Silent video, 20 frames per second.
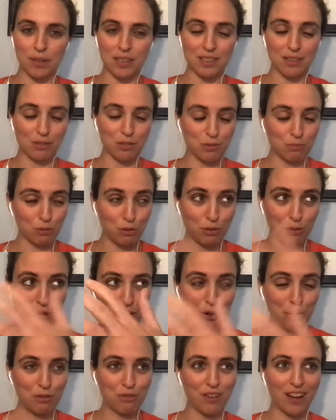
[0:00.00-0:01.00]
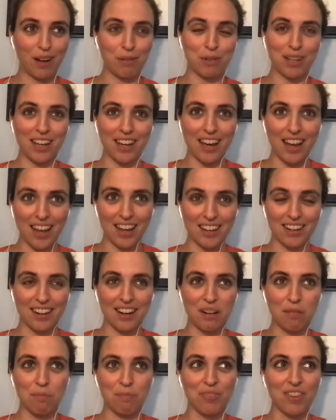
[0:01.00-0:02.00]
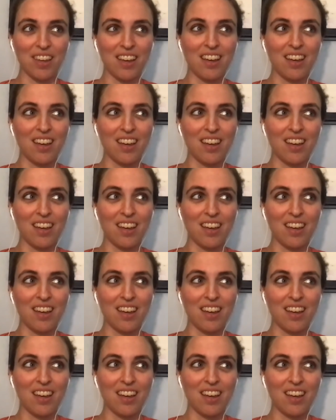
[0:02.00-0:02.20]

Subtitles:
because I was moving my whole family. And